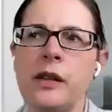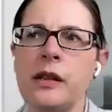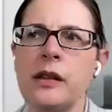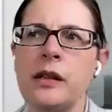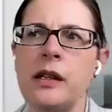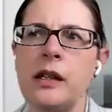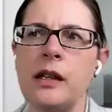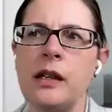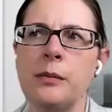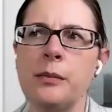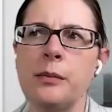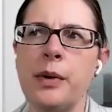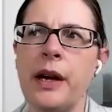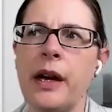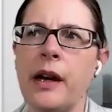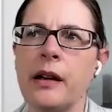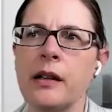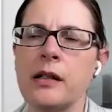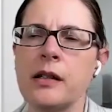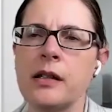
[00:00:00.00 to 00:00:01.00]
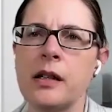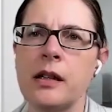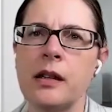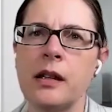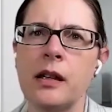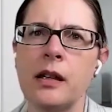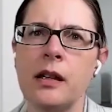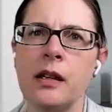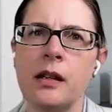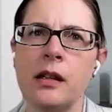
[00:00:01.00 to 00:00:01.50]
think the impact
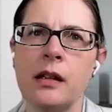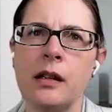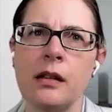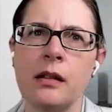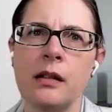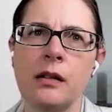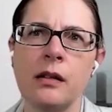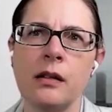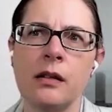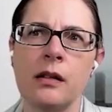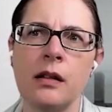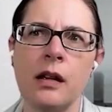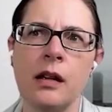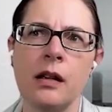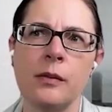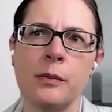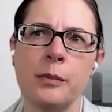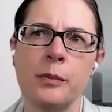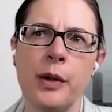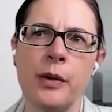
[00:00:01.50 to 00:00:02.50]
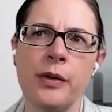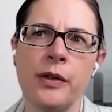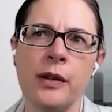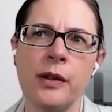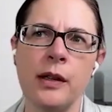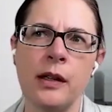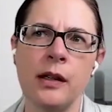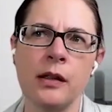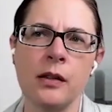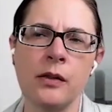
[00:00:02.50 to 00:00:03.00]
to both
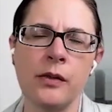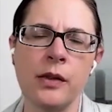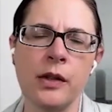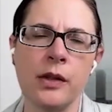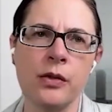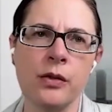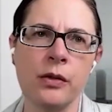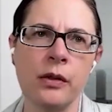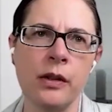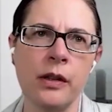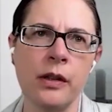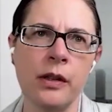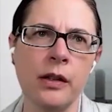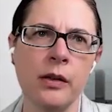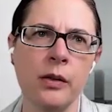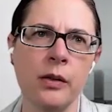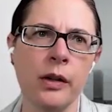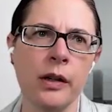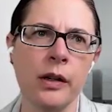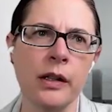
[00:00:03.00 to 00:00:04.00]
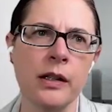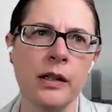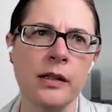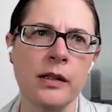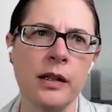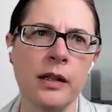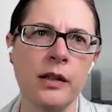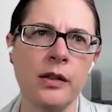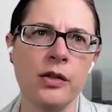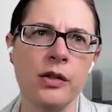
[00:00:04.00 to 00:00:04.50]
the individual and the
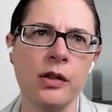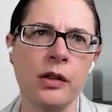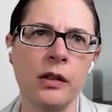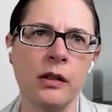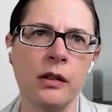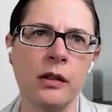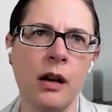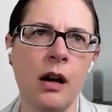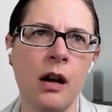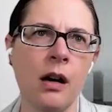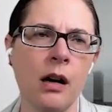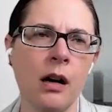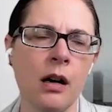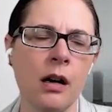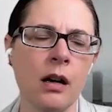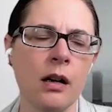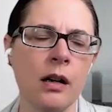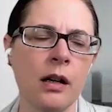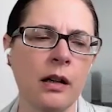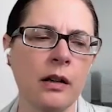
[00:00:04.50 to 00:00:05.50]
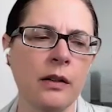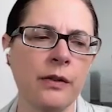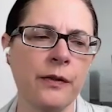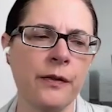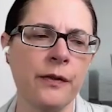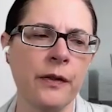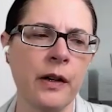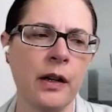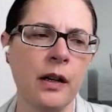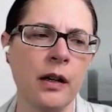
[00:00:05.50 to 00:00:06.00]
organization are if
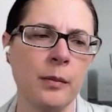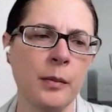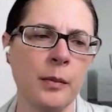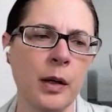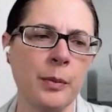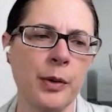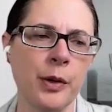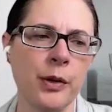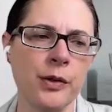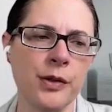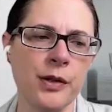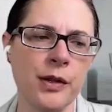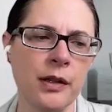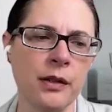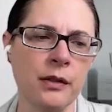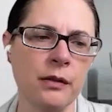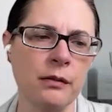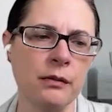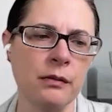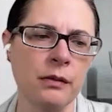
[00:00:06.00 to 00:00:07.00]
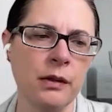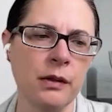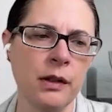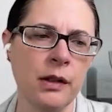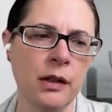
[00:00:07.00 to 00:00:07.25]
a person